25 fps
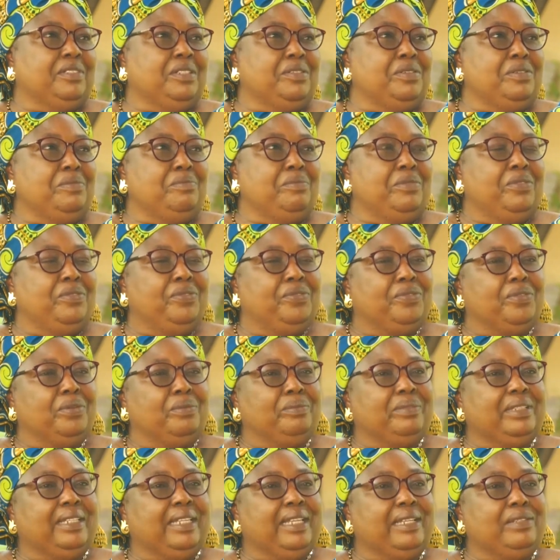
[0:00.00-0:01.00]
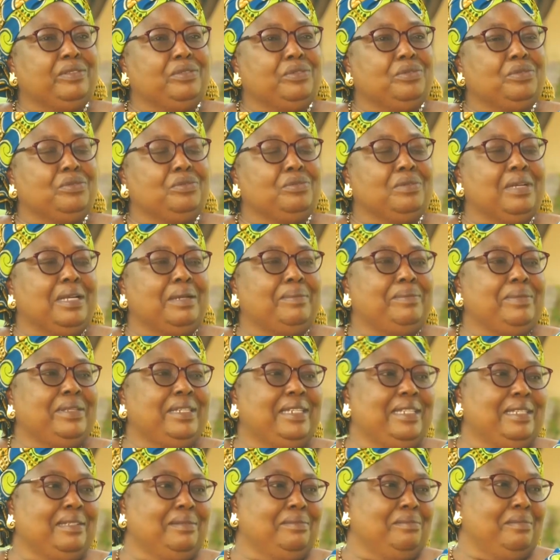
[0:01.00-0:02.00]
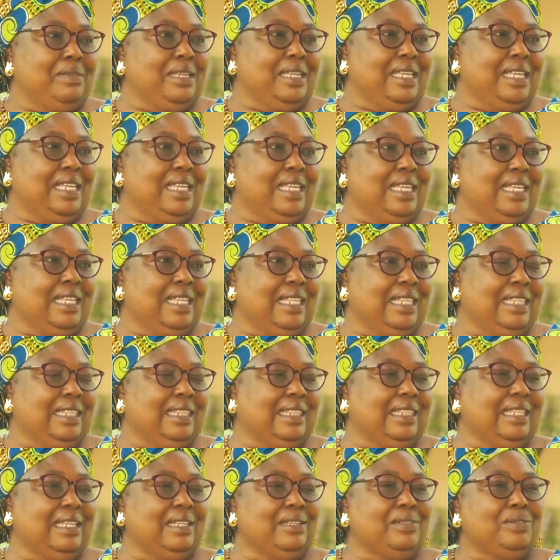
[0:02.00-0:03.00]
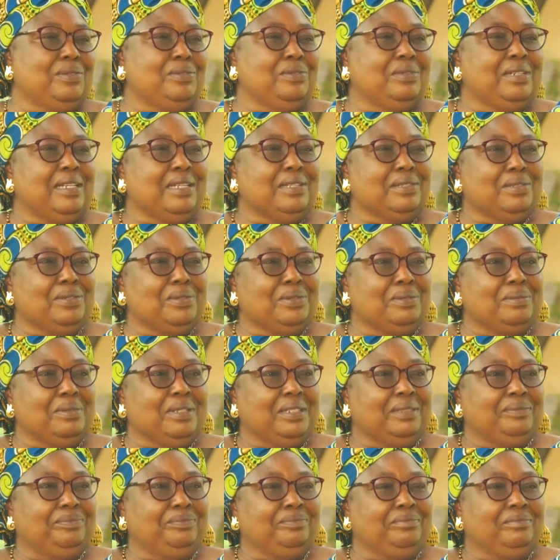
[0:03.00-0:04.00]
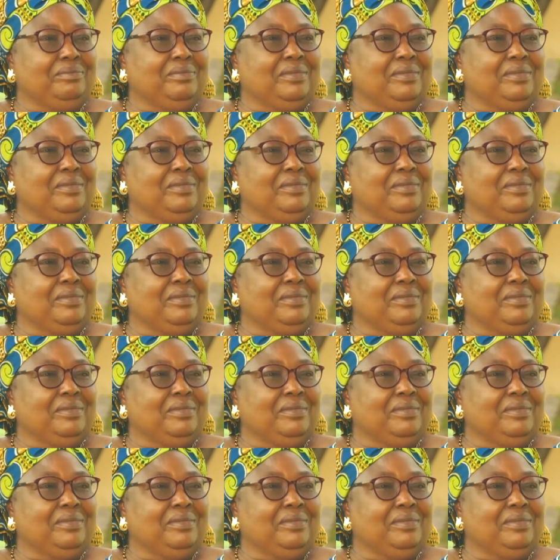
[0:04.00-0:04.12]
We moved from there to Abilinkpi, then to Dansoma.